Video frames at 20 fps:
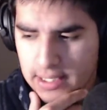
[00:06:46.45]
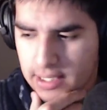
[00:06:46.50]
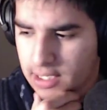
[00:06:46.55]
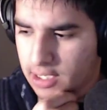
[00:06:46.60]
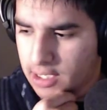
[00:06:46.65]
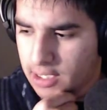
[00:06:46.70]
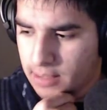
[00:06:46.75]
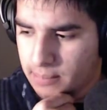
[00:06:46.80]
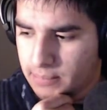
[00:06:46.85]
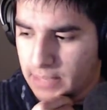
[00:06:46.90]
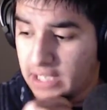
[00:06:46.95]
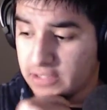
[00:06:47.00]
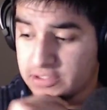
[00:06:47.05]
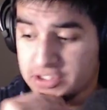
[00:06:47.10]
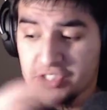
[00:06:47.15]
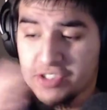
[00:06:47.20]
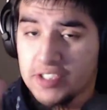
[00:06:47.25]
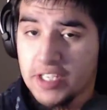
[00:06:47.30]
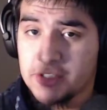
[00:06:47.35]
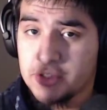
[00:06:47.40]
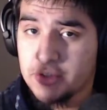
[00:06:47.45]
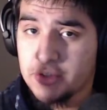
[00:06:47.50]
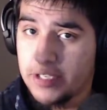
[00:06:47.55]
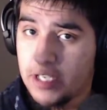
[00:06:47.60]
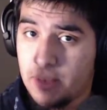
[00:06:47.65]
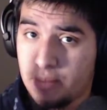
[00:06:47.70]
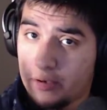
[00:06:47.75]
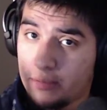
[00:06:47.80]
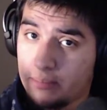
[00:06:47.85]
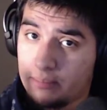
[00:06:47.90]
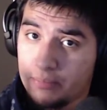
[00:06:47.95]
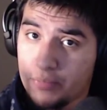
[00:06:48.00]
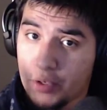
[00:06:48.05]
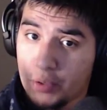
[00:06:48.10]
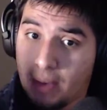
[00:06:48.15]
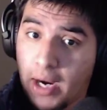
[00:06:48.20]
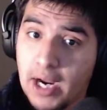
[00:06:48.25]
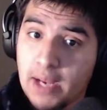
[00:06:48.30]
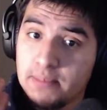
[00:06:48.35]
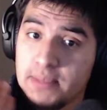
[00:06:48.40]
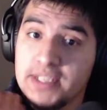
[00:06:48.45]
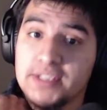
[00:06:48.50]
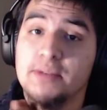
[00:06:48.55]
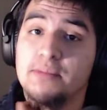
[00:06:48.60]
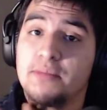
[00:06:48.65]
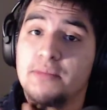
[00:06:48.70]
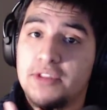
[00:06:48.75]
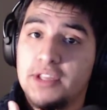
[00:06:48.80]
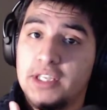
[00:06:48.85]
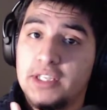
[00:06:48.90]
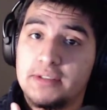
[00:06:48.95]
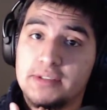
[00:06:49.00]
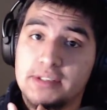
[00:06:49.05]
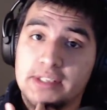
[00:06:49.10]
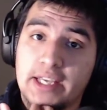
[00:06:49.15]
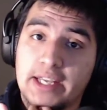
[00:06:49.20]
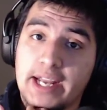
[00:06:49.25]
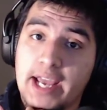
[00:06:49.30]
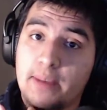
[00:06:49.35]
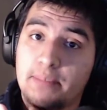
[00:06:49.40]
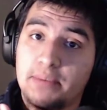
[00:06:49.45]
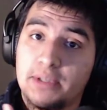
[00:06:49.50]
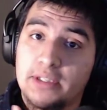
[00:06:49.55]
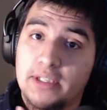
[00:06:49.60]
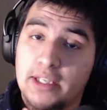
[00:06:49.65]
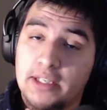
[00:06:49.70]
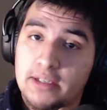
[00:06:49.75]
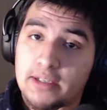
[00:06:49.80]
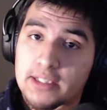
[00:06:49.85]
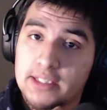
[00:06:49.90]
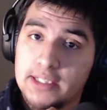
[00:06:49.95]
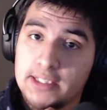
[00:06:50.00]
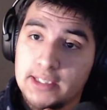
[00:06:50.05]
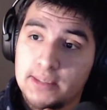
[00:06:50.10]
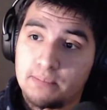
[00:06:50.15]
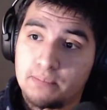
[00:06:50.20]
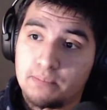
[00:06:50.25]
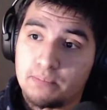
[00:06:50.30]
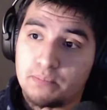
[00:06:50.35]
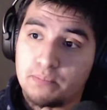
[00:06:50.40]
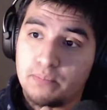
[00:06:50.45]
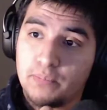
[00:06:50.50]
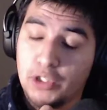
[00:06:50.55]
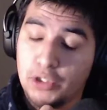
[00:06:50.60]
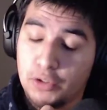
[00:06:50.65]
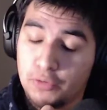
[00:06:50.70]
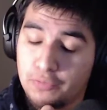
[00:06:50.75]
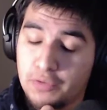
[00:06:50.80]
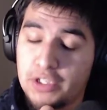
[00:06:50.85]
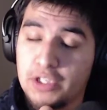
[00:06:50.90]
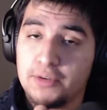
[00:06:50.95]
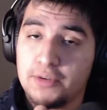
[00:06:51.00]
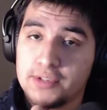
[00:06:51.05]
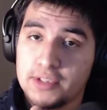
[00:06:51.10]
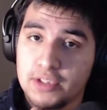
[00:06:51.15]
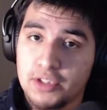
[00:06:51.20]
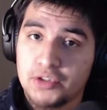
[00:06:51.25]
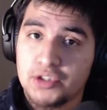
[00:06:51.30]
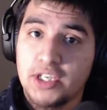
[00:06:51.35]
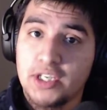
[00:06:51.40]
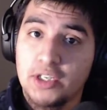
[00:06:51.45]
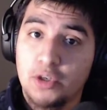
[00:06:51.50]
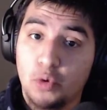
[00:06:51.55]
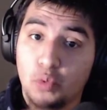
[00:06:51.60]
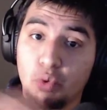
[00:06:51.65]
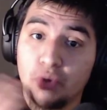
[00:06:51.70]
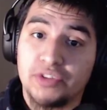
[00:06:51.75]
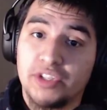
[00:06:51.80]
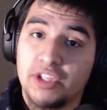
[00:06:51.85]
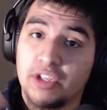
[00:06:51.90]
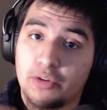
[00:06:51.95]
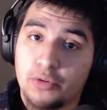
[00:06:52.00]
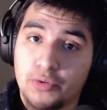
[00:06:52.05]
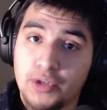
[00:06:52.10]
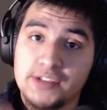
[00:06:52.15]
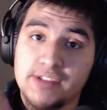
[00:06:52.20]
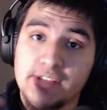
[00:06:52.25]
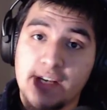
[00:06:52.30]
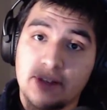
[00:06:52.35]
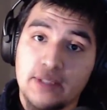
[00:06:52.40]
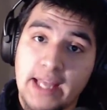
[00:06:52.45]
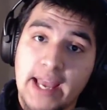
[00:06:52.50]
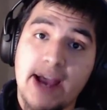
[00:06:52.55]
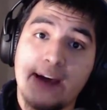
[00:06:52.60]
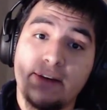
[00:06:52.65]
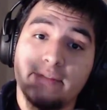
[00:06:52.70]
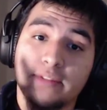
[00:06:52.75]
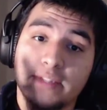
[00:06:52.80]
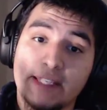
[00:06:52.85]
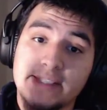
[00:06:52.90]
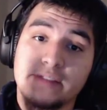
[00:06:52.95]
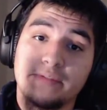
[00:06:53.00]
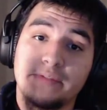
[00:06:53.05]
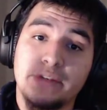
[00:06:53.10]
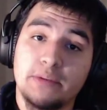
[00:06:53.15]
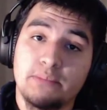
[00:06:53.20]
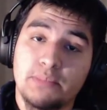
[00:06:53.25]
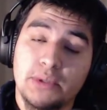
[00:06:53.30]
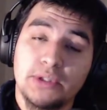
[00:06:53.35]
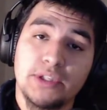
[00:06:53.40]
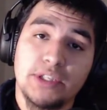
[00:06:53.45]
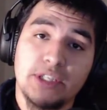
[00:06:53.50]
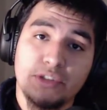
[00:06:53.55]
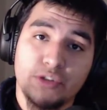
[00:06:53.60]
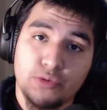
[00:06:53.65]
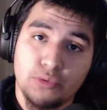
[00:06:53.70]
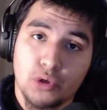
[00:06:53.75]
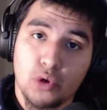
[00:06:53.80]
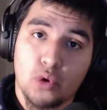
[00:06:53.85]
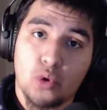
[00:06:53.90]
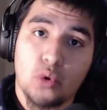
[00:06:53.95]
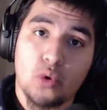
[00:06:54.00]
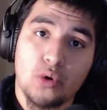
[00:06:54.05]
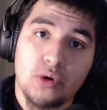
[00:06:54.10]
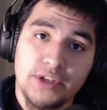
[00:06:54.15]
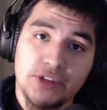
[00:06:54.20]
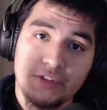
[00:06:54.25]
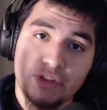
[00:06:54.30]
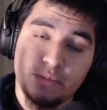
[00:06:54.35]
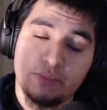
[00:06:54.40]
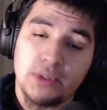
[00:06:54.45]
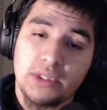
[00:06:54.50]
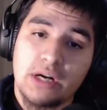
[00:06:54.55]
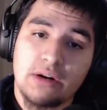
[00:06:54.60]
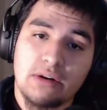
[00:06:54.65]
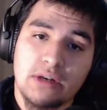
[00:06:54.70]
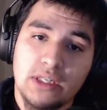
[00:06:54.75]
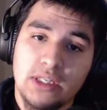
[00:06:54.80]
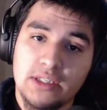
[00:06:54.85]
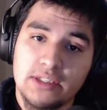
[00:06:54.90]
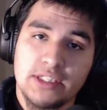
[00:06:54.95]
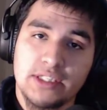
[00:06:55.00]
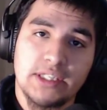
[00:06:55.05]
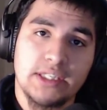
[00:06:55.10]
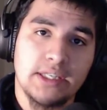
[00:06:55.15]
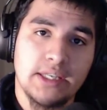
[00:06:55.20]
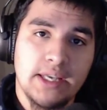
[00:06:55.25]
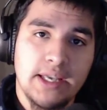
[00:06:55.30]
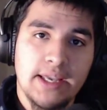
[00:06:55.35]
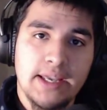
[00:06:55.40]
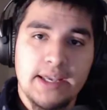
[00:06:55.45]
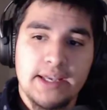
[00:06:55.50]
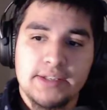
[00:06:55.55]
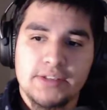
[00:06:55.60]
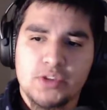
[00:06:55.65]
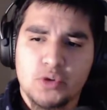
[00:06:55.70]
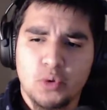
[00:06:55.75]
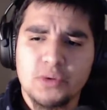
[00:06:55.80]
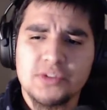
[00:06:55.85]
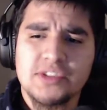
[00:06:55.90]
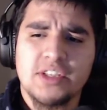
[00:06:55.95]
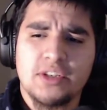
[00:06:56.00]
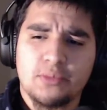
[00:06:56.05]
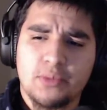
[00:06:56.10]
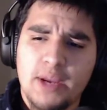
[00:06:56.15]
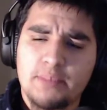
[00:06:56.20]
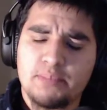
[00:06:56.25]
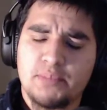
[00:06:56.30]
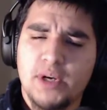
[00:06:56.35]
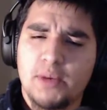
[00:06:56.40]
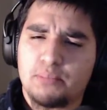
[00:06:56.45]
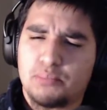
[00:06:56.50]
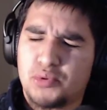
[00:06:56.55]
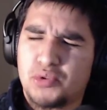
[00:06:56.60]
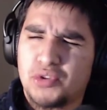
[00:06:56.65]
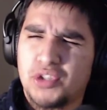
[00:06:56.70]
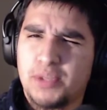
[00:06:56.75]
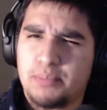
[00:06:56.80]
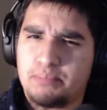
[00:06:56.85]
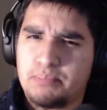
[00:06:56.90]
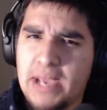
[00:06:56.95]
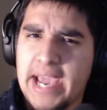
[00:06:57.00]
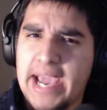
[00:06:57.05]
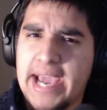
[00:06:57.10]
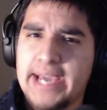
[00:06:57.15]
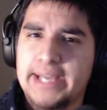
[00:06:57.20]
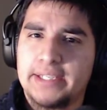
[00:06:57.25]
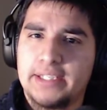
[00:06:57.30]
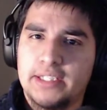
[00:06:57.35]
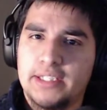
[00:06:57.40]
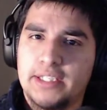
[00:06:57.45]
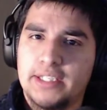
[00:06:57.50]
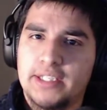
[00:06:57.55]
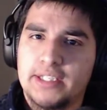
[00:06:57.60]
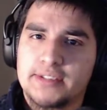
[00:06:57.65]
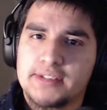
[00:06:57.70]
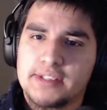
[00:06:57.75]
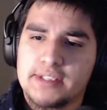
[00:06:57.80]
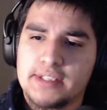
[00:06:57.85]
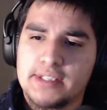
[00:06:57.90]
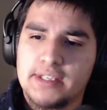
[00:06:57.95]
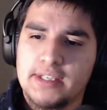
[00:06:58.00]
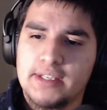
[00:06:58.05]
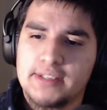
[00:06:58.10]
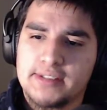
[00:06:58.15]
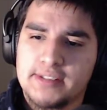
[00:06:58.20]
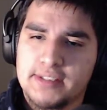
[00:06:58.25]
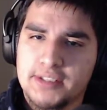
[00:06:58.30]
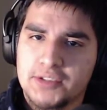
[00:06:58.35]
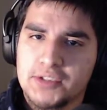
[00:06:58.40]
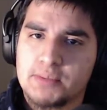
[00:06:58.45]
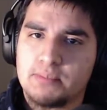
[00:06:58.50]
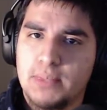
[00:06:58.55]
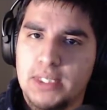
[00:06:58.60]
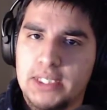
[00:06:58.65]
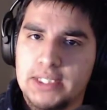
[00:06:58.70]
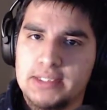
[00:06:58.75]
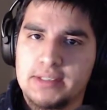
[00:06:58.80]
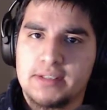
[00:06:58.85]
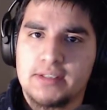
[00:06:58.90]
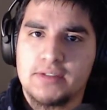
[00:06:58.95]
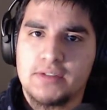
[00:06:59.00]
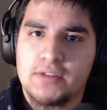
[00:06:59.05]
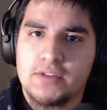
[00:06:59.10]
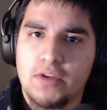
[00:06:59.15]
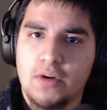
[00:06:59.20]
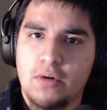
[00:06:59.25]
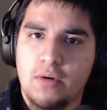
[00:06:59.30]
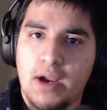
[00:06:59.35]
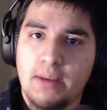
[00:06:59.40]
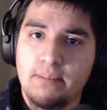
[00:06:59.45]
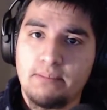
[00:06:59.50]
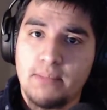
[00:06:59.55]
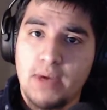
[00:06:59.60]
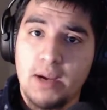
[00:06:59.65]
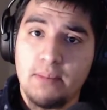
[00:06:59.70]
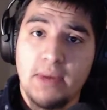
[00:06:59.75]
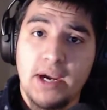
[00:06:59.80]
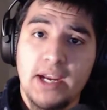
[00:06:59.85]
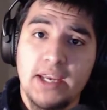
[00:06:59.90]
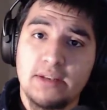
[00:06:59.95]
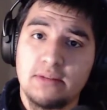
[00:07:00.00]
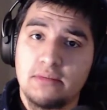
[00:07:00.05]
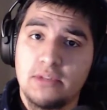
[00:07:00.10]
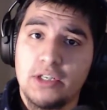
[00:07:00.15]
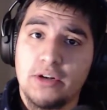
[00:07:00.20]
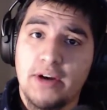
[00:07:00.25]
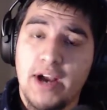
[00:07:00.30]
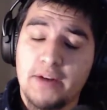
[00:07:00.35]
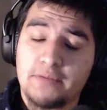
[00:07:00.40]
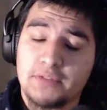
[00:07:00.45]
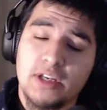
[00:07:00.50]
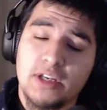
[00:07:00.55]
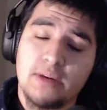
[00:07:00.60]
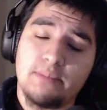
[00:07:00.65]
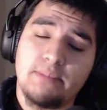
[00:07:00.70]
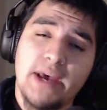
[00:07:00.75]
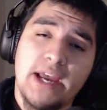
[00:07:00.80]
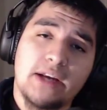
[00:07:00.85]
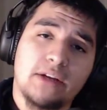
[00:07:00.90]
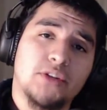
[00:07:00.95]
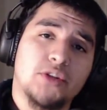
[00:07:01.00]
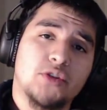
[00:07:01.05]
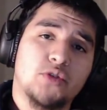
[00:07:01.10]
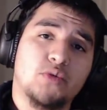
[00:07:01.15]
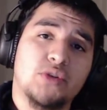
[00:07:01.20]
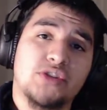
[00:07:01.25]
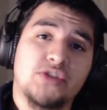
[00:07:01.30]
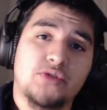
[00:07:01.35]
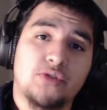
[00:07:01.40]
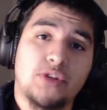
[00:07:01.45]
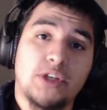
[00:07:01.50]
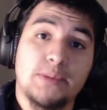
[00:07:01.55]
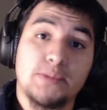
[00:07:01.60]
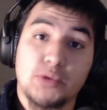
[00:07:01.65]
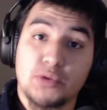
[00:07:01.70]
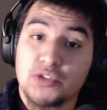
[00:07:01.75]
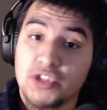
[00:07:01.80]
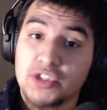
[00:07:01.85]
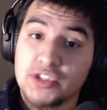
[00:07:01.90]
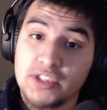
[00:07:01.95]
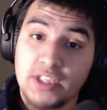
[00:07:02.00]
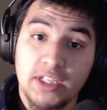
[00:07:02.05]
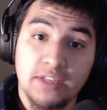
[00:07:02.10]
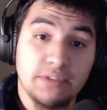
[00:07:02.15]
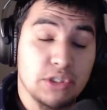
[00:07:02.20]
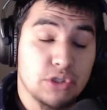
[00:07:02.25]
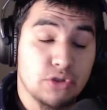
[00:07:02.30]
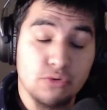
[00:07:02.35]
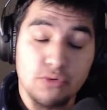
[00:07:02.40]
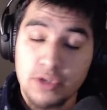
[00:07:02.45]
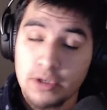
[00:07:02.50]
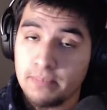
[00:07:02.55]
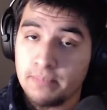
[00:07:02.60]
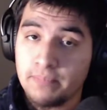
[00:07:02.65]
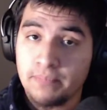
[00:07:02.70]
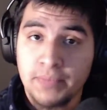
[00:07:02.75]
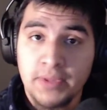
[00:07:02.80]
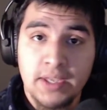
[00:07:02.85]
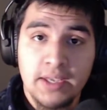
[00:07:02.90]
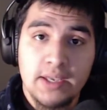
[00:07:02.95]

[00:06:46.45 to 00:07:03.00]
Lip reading: I'll just say straight up, there might be some things that happen that, videos on the channel will decrease. I'll have less of an ability to record and to put out content. School's going to ramp up pretty bad in the next 6 months. So I might, have to back on the Twitch streams or just not even do them.